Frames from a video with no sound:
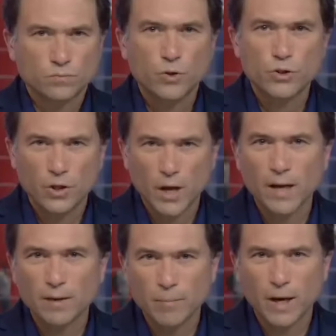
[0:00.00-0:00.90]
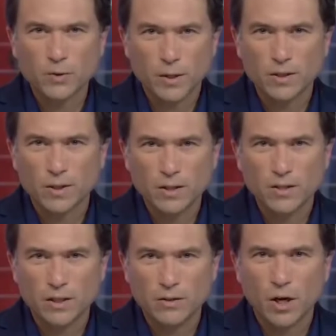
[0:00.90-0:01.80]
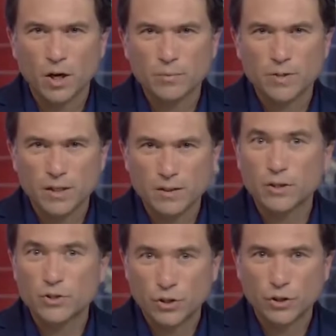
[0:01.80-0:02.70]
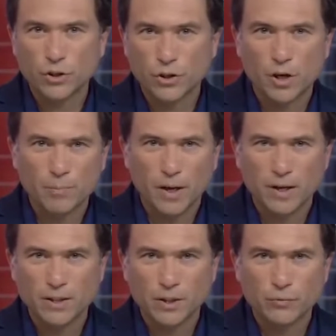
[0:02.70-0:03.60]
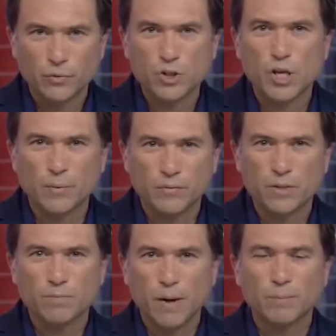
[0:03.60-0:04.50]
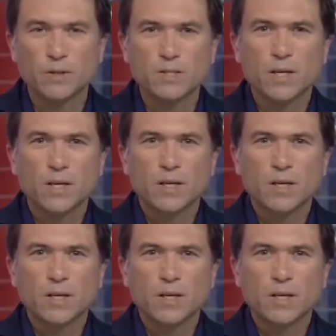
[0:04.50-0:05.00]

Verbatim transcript: We should add, in May 2019, the RMT did secure a pay deal for some of its members.